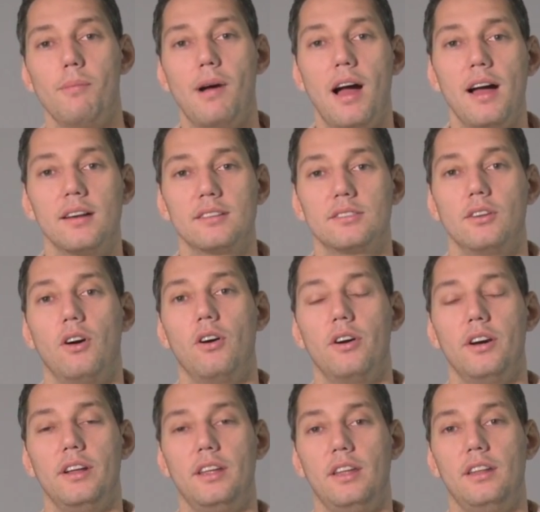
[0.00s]
Max
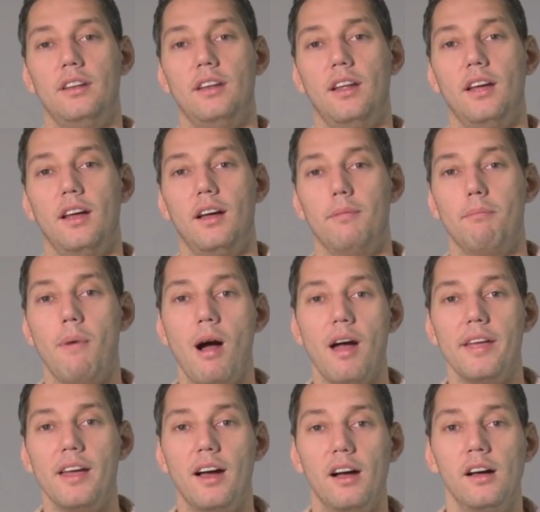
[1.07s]
or in
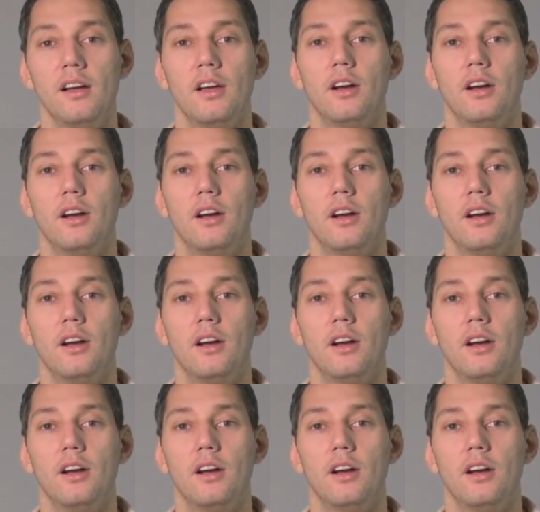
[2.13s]
Maya